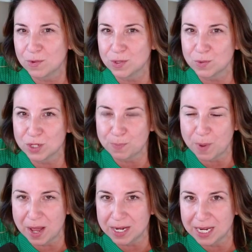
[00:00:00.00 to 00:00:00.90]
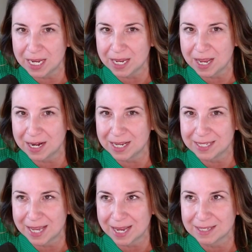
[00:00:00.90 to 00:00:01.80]
responding on a
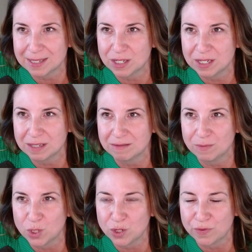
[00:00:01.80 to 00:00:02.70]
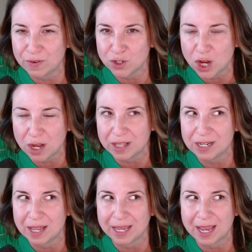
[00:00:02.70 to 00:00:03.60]
text to what's your favorite
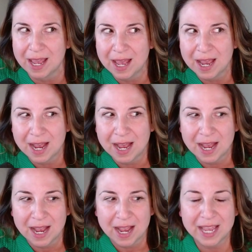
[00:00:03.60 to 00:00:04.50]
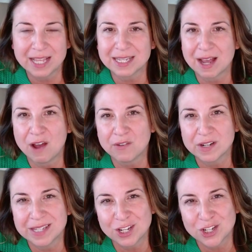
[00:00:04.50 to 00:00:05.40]
chocolate, like it's a
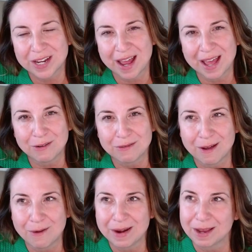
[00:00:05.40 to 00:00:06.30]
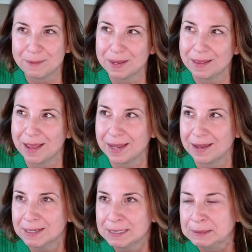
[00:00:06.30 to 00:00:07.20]
conversation. I don't know. And I could be
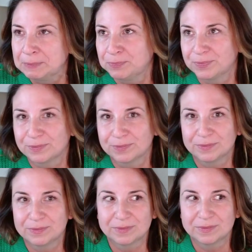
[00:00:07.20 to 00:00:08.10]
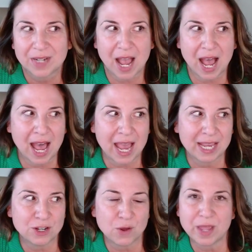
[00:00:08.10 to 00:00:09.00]
like, I
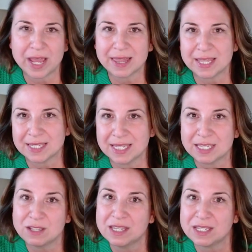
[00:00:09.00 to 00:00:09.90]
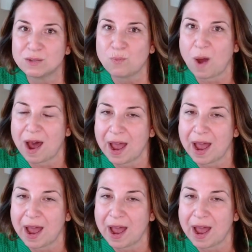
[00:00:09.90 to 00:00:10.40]
don't like this and this is why.